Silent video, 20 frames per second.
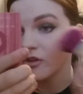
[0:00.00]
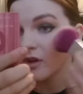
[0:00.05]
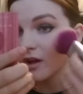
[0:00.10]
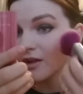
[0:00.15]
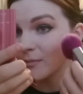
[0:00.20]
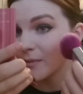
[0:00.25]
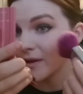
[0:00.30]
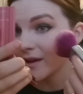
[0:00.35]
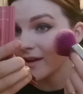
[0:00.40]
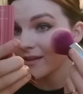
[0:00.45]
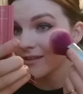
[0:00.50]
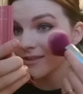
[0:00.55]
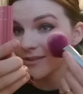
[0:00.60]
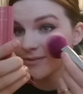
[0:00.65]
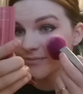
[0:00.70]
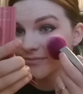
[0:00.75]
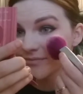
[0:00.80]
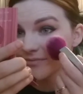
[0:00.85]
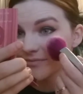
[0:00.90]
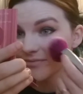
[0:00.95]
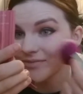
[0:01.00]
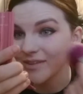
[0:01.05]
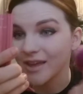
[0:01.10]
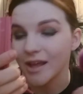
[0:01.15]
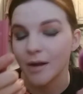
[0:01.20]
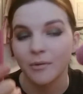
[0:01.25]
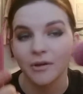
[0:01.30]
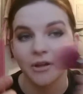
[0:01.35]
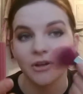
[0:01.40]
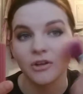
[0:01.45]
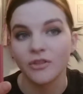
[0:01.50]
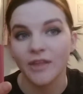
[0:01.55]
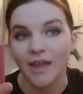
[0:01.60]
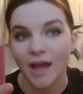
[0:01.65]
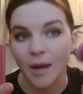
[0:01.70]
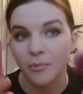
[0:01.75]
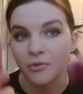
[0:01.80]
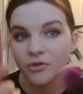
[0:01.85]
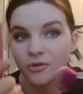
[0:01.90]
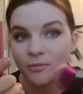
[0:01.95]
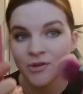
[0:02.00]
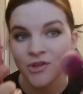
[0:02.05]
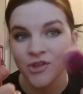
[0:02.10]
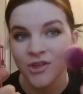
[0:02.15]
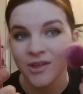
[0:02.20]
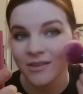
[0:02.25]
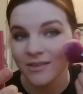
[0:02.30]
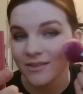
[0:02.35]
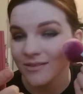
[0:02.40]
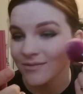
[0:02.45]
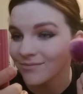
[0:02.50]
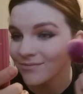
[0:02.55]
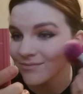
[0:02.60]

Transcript: Cosmetics, and I'm going to do the apples in my cheeks.